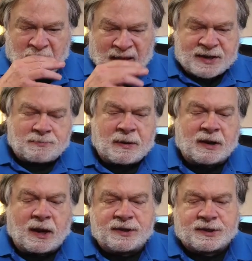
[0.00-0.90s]
he's been
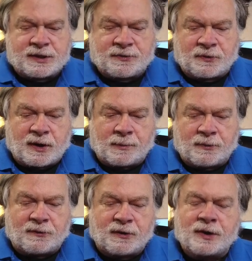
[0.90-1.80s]
licensed for a number
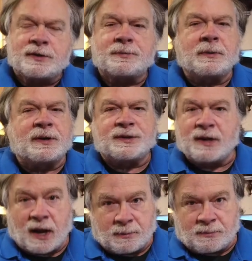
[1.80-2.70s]
of years, but has
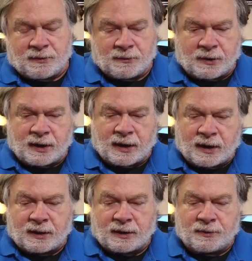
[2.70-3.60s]
not been very
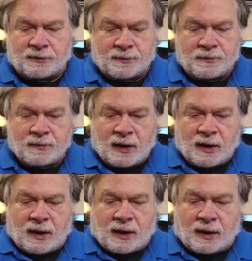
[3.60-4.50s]
active.
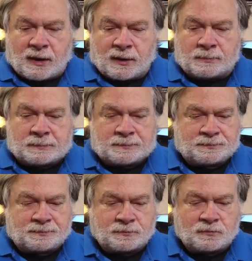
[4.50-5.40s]
Um,
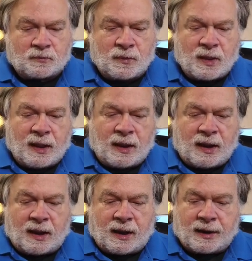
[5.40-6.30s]

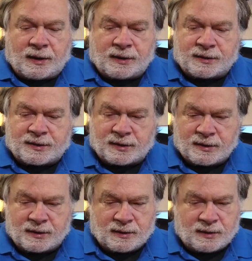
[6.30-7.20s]
and
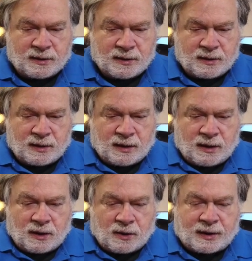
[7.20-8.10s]

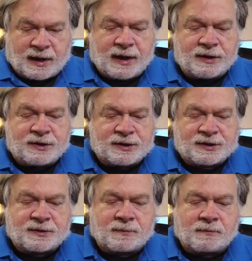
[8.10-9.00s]
okay, he
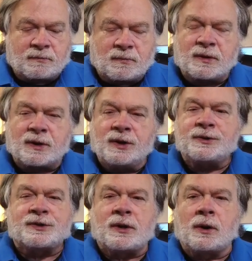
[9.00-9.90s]
just
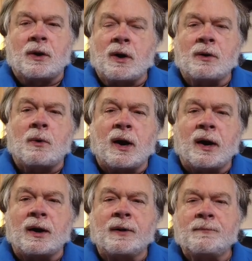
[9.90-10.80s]
used a long
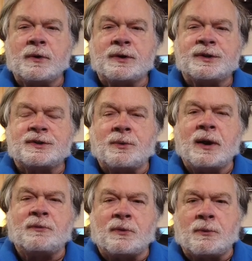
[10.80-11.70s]
wire, which is
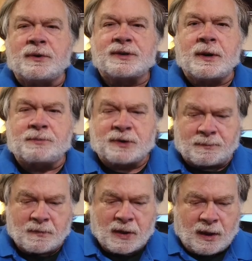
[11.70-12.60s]
great for
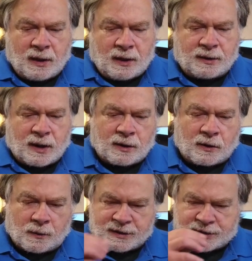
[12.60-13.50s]
reception, not
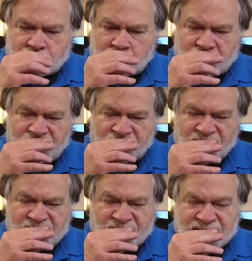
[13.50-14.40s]
always so great for
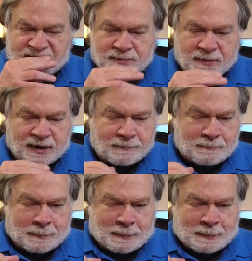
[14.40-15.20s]
transmitting.